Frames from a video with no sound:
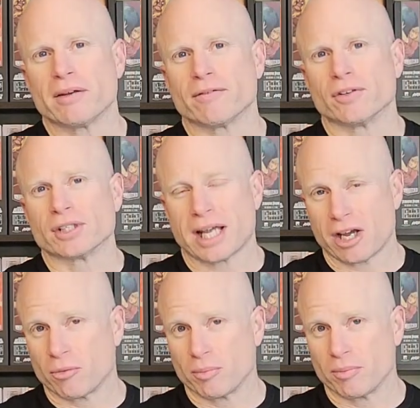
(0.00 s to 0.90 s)
it versus
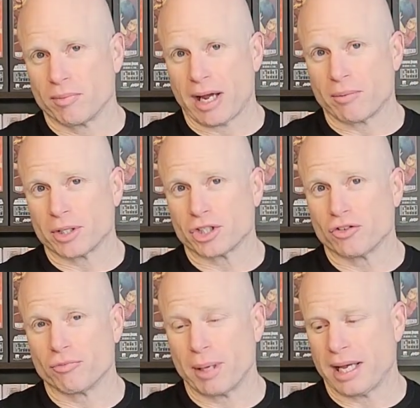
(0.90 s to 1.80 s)
how much
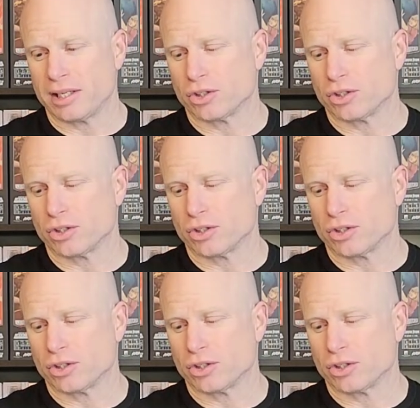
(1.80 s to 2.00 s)
you've paid.